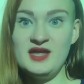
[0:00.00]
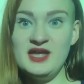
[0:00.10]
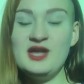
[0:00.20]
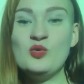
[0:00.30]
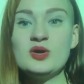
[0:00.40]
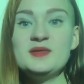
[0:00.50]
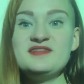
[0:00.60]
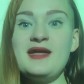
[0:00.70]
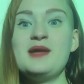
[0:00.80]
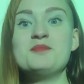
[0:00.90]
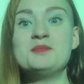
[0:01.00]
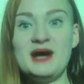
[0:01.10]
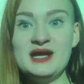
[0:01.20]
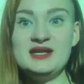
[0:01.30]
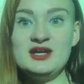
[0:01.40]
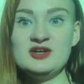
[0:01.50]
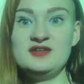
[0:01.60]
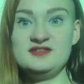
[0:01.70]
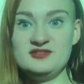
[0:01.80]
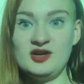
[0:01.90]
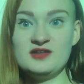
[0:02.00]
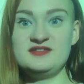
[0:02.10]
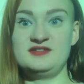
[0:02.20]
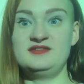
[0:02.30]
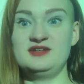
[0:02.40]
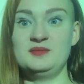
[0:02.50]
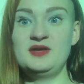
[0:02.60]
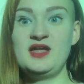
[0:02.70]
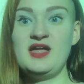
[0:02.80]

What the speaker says: It orbits a binary star system